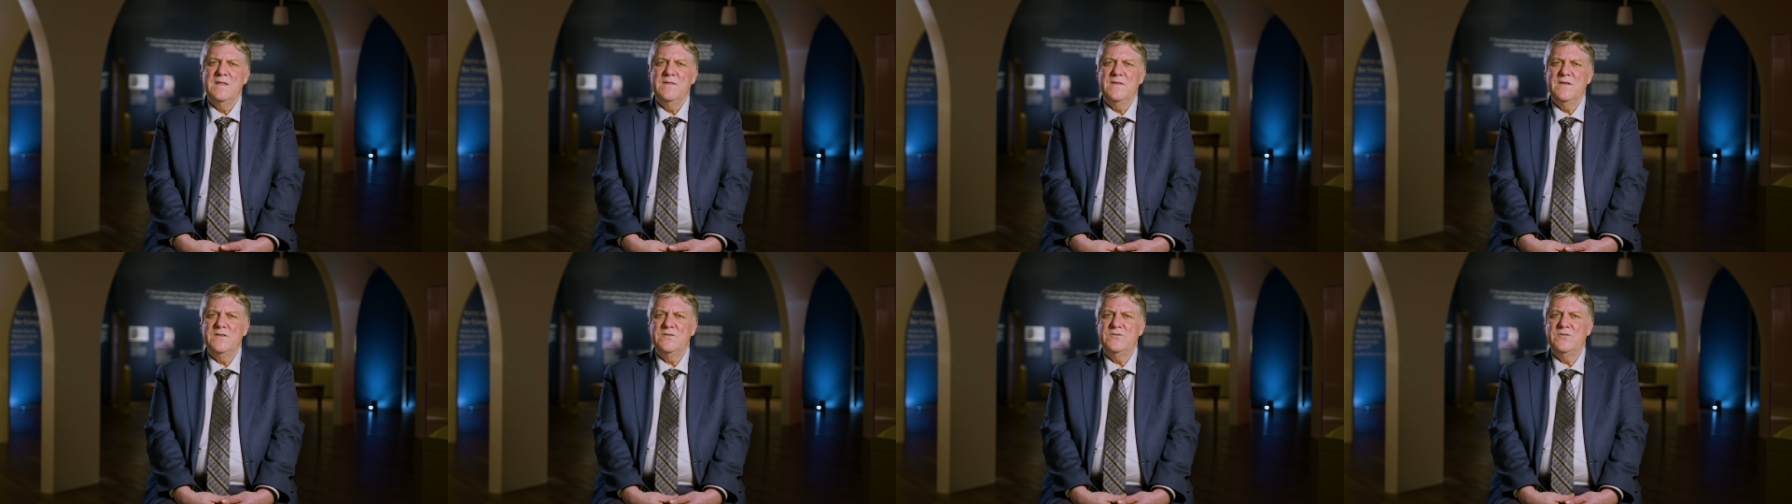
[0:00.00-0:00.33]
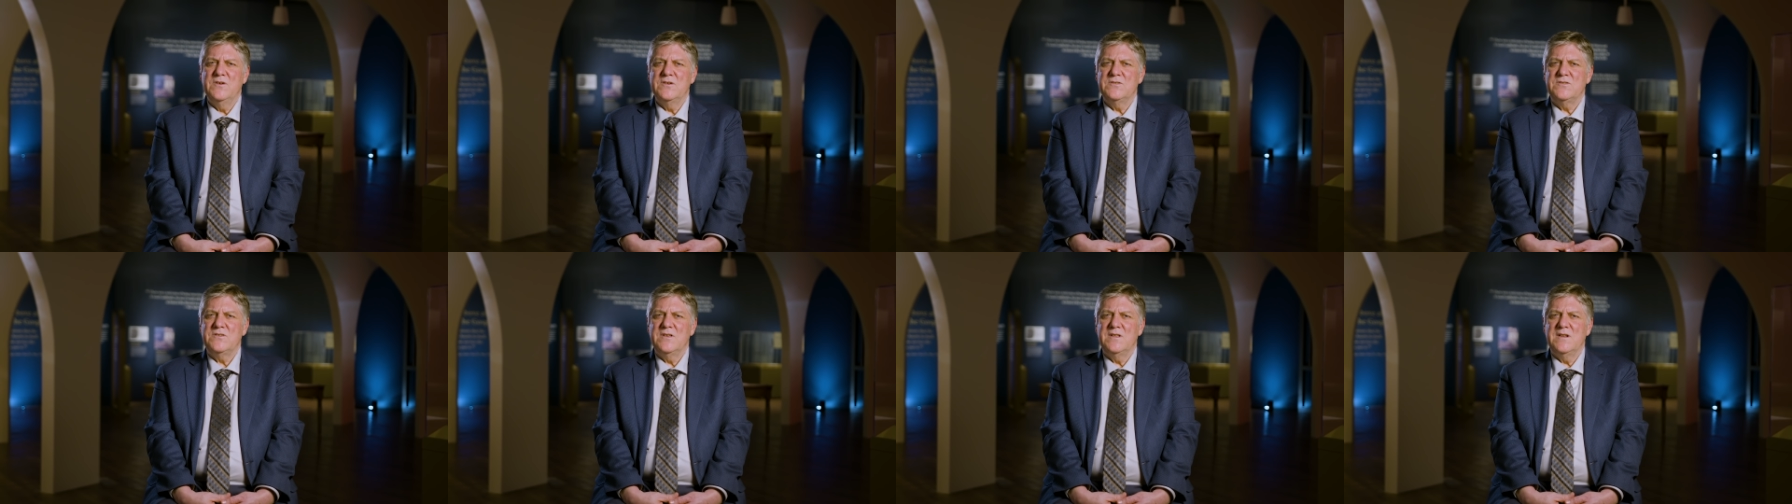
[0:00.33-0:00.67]
than
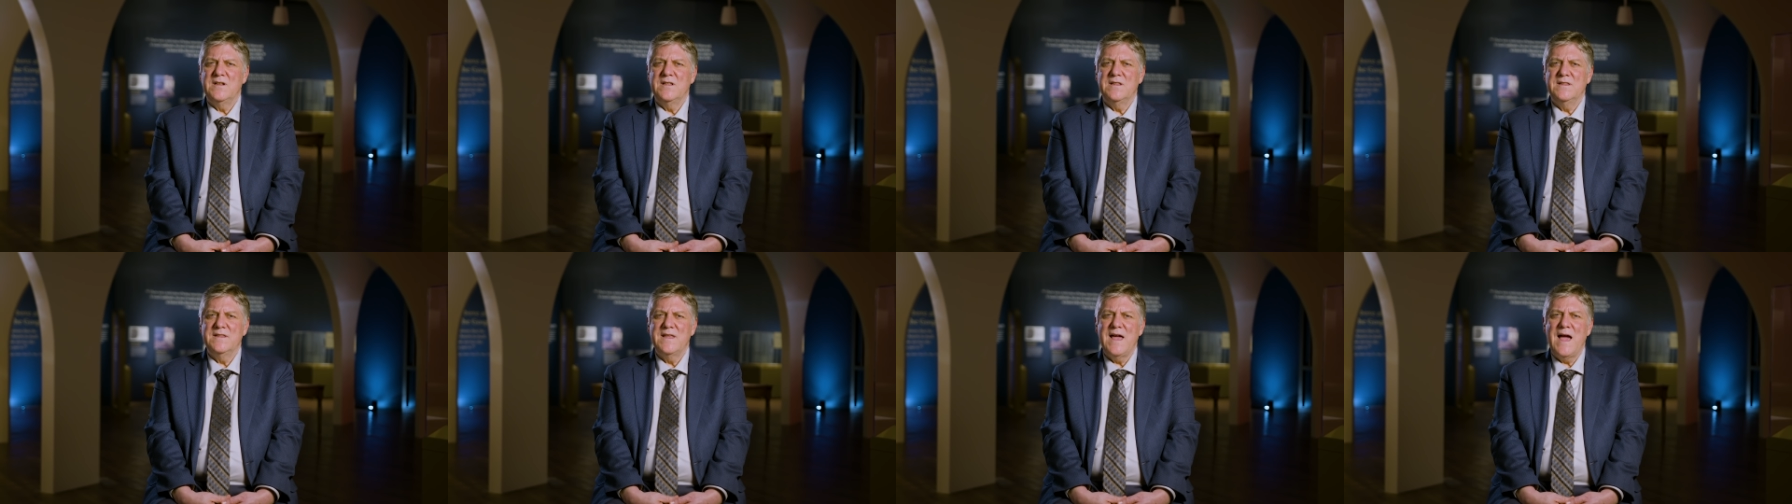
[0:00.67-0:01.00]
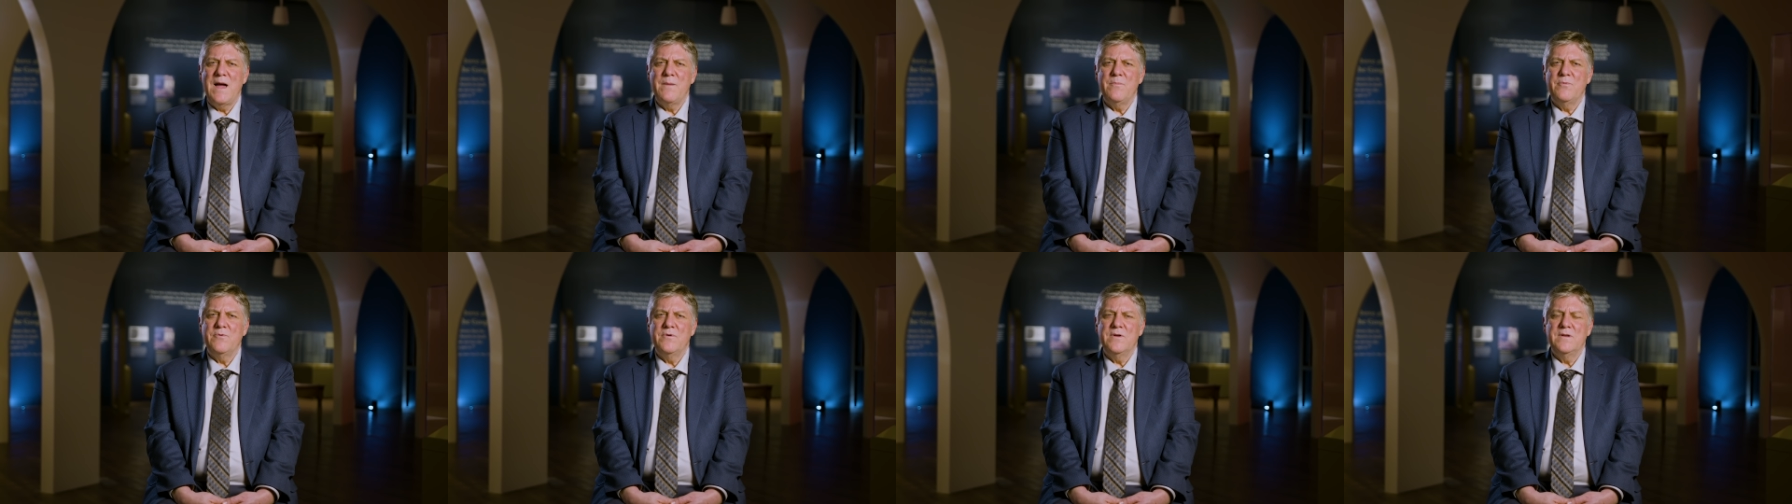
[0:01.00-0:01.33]
just an
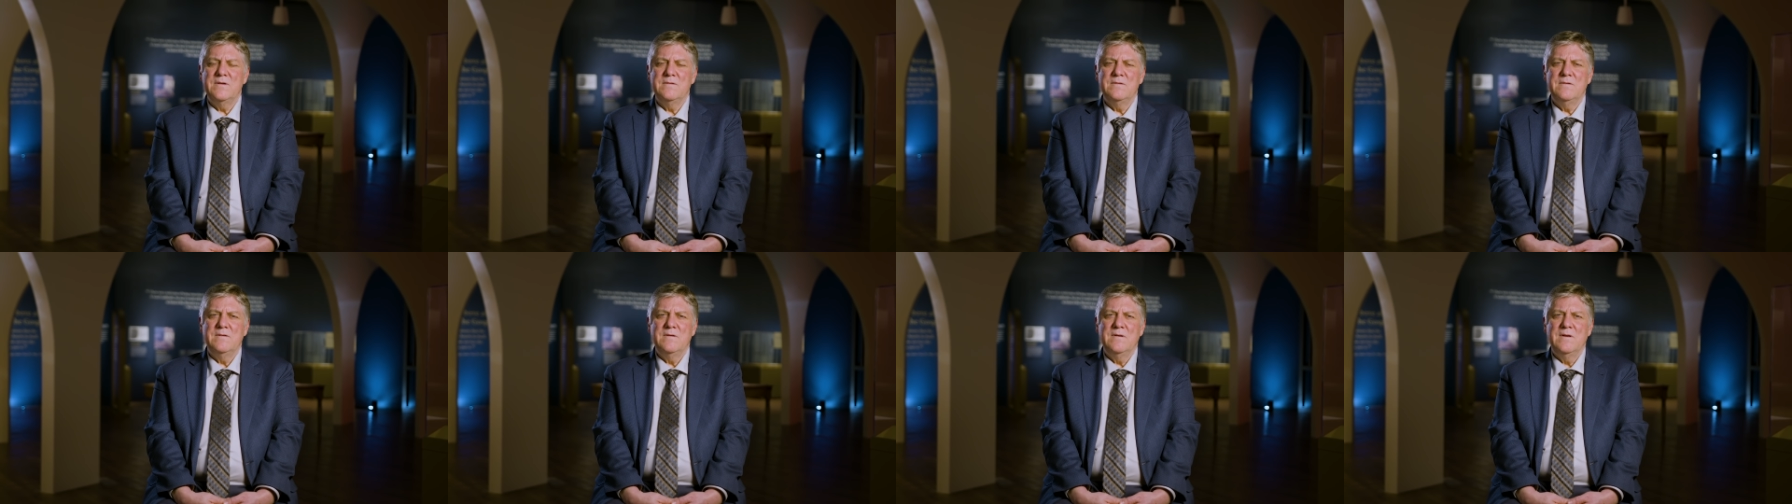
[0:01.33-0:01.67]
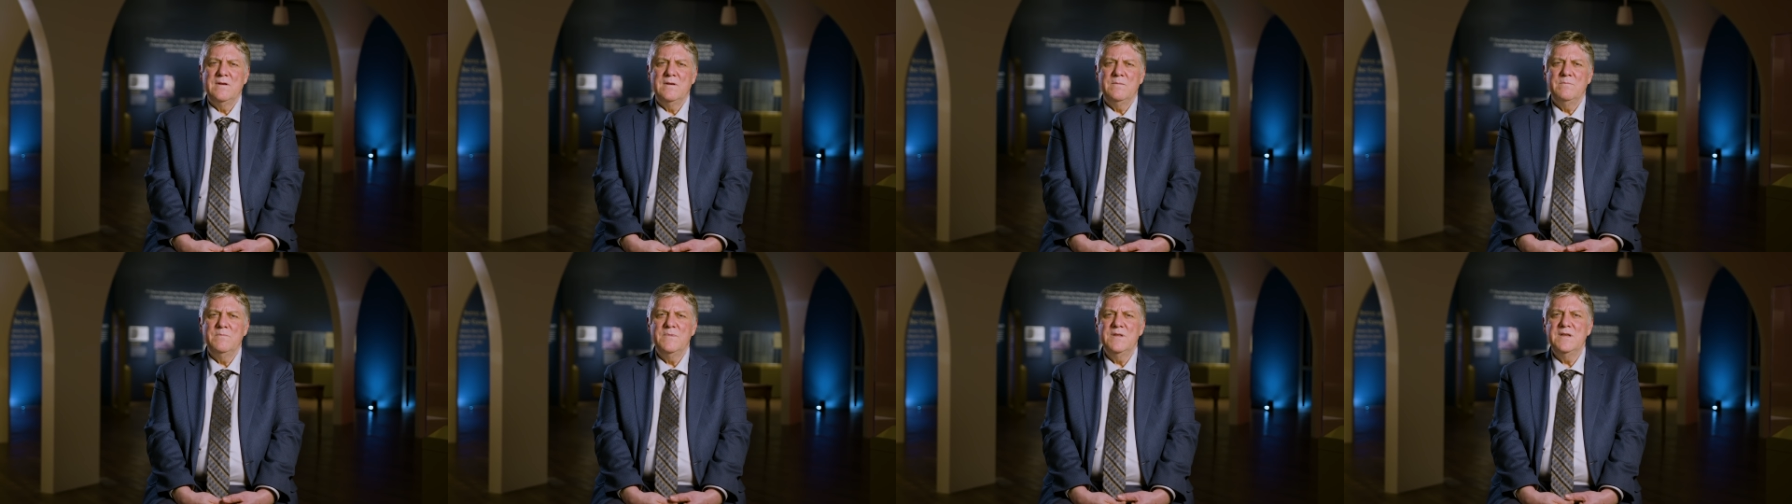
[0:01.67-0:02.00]
elaborate
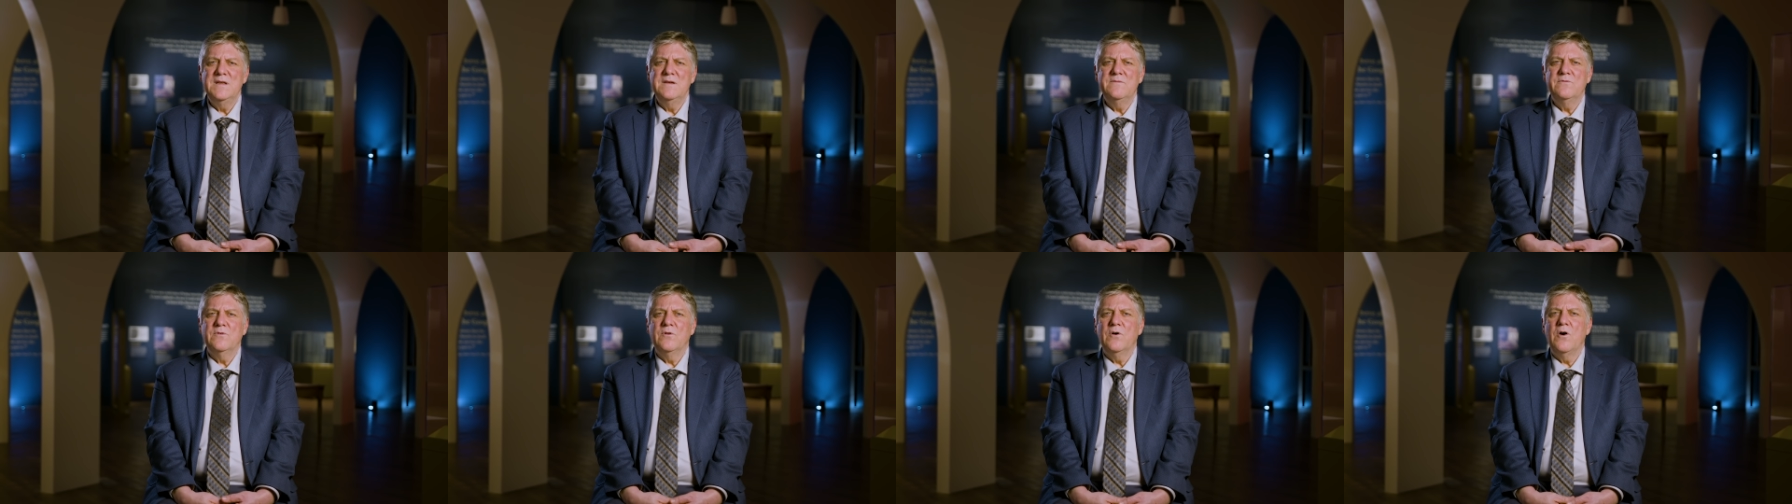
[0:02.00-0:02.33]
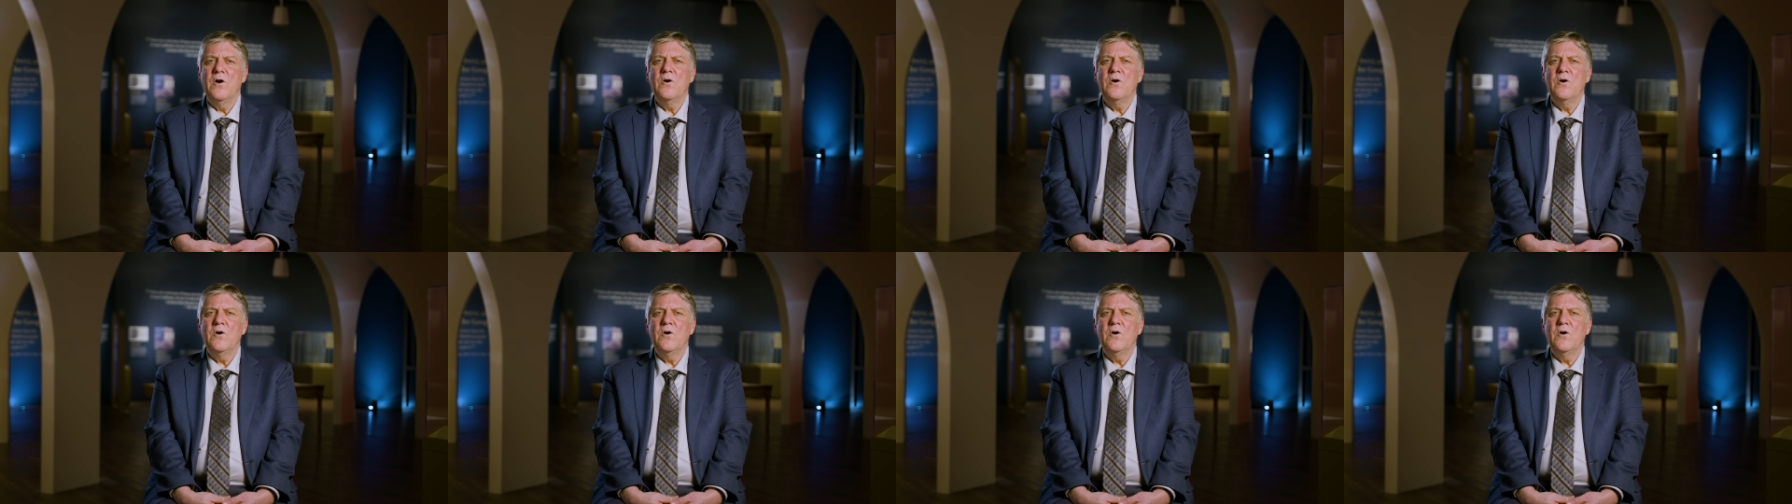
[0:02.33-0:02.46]
medieval